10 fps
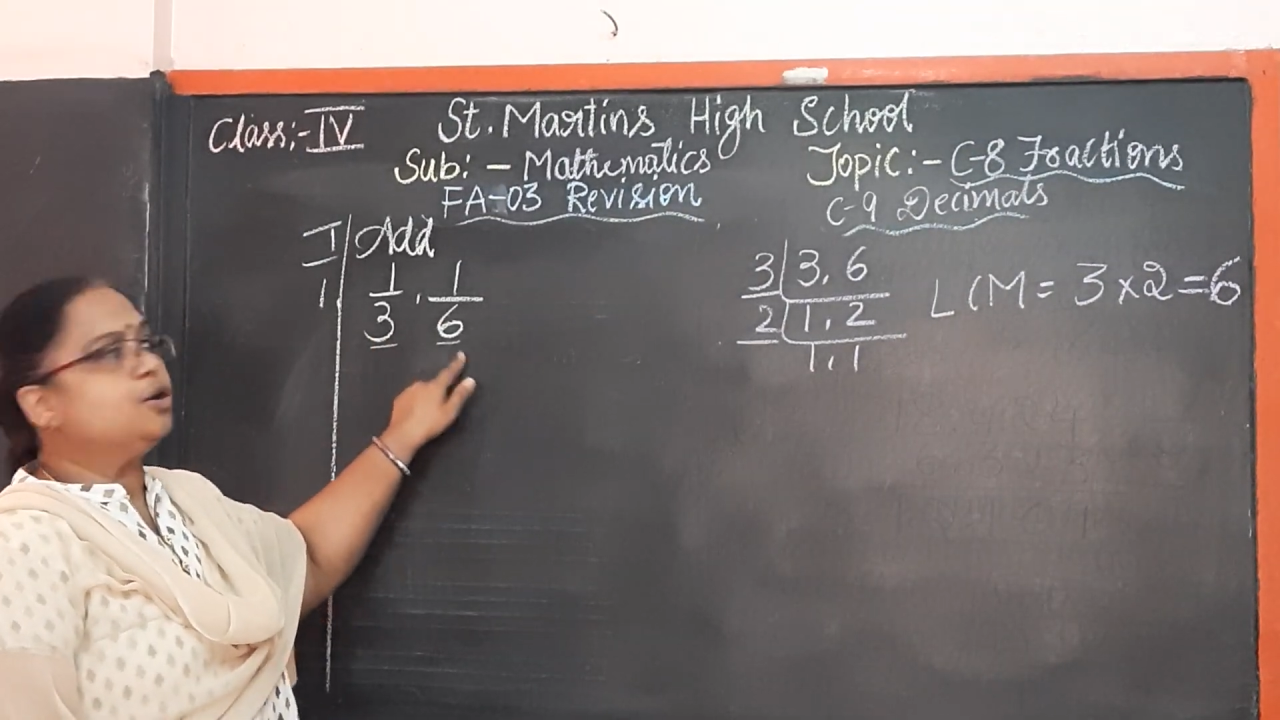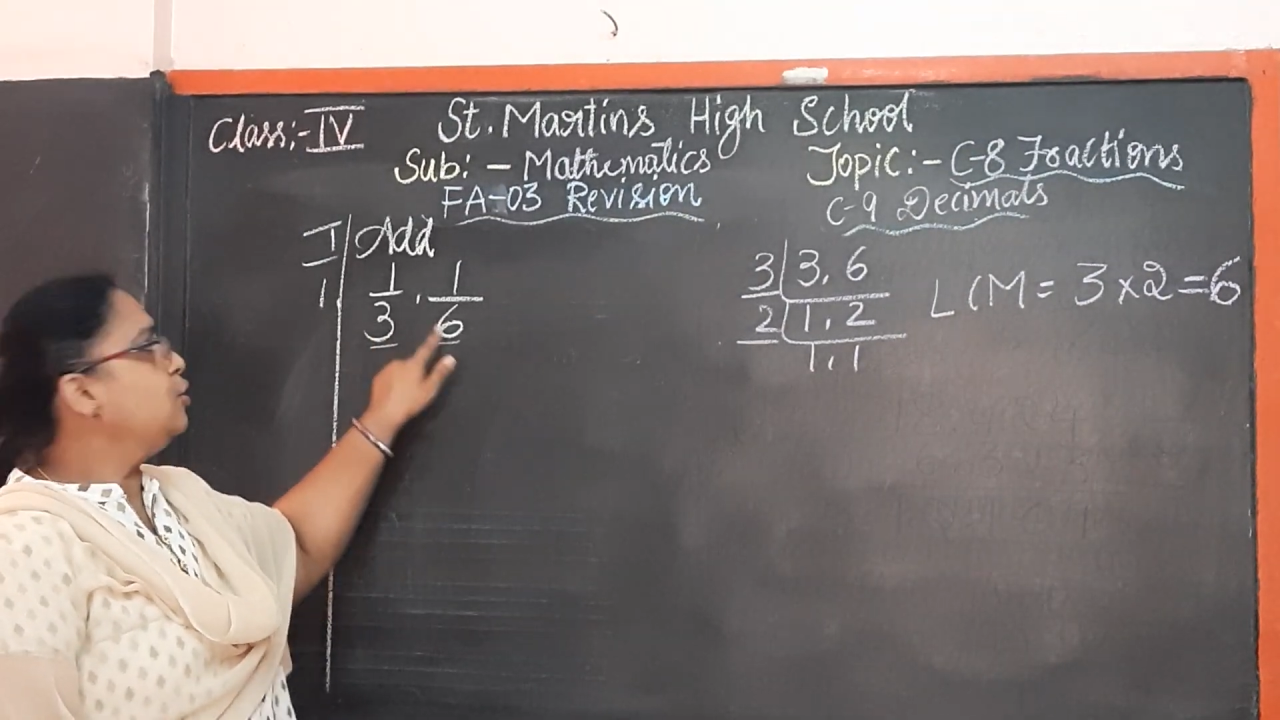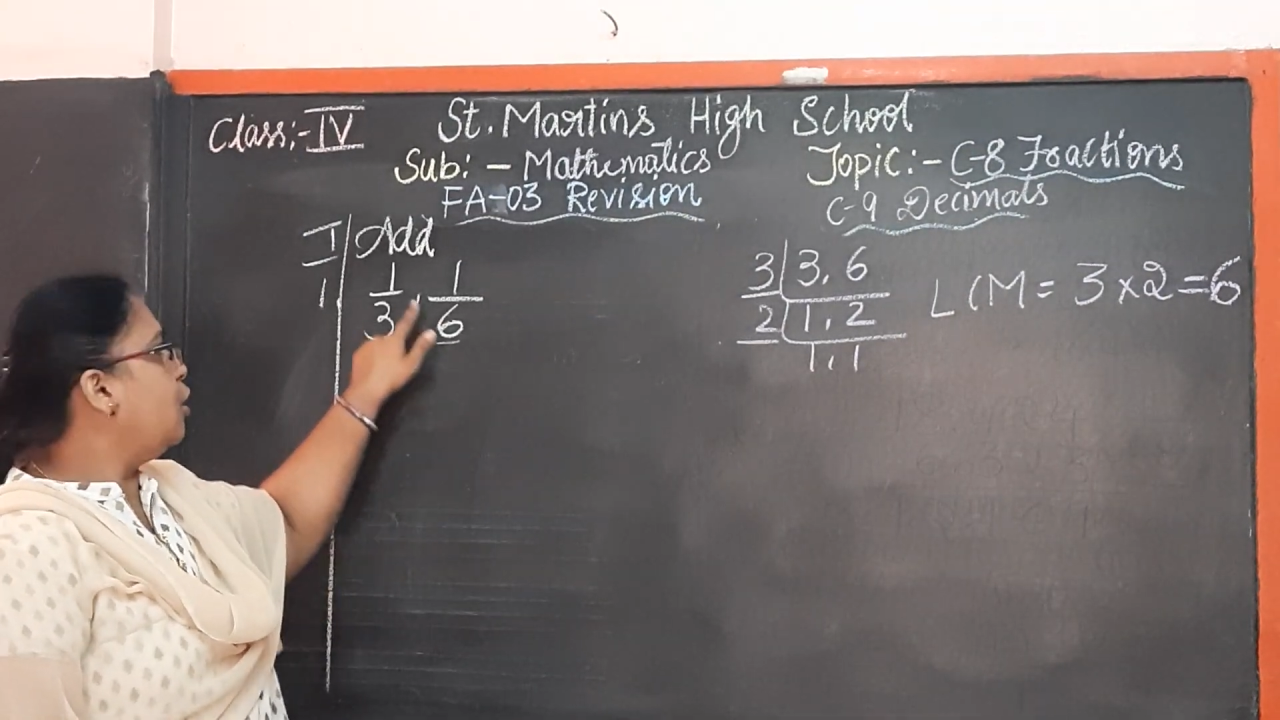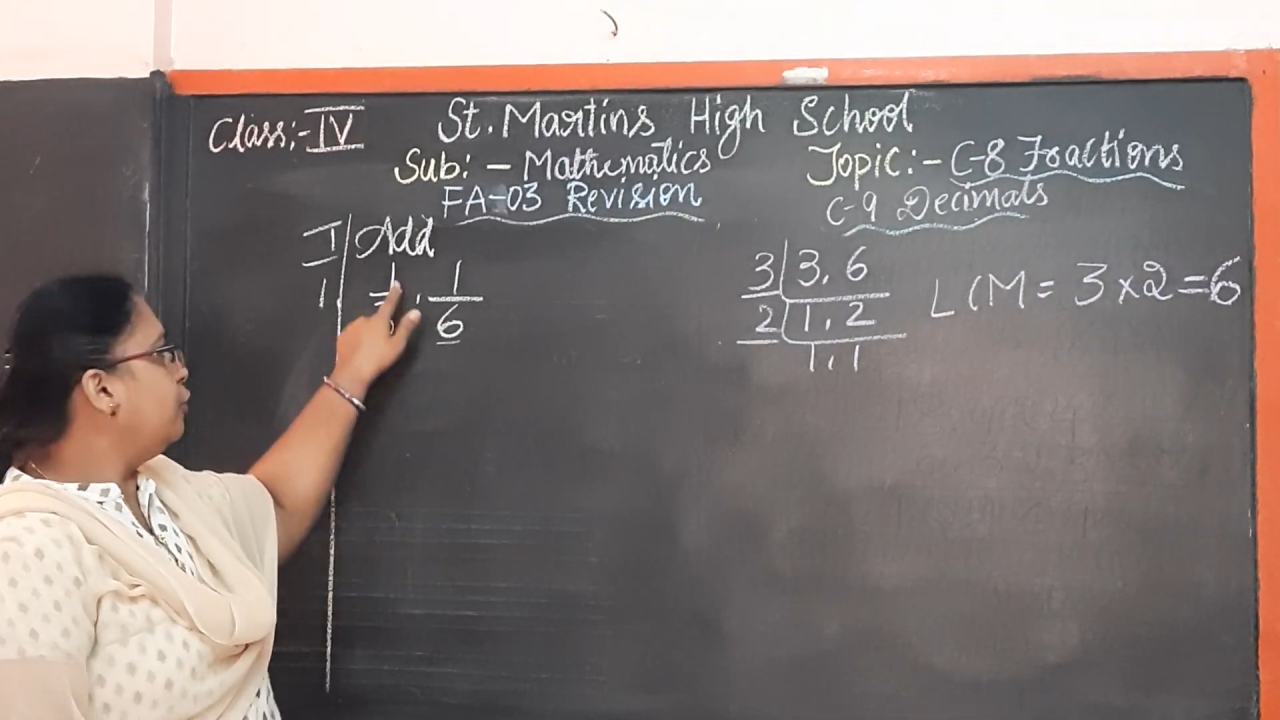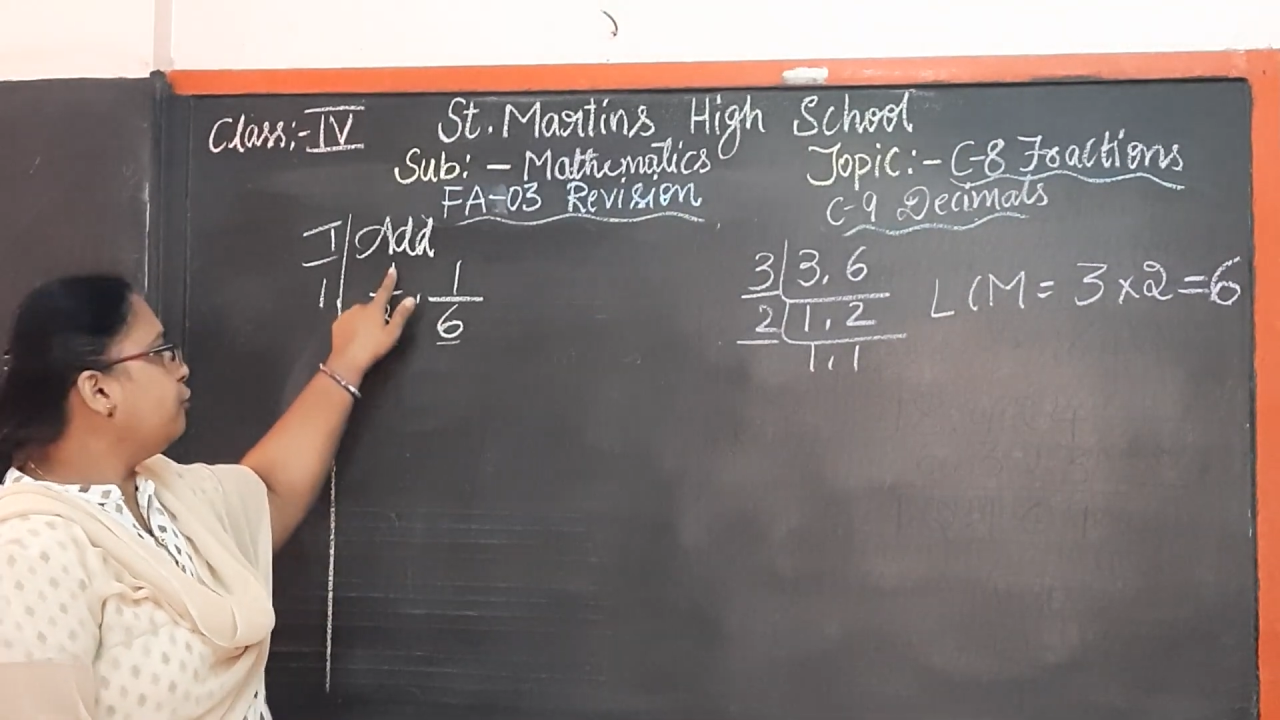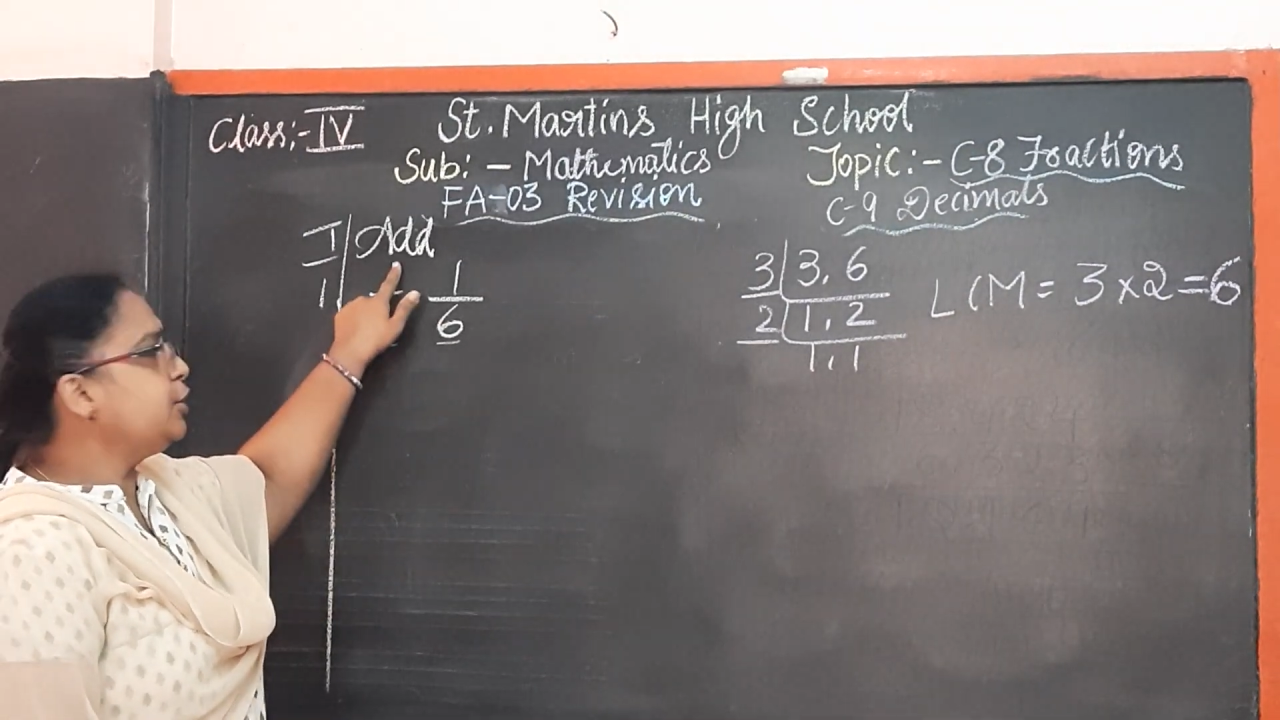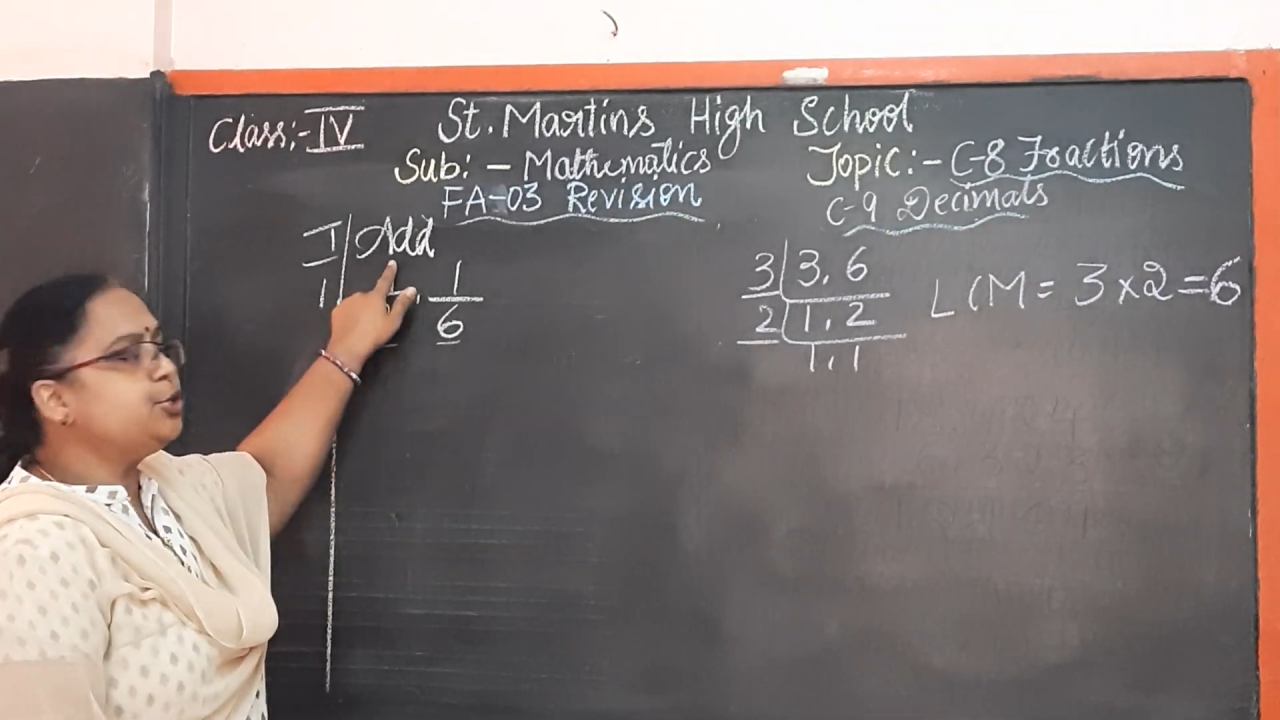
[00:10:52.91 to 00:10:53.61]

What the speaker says: Not for the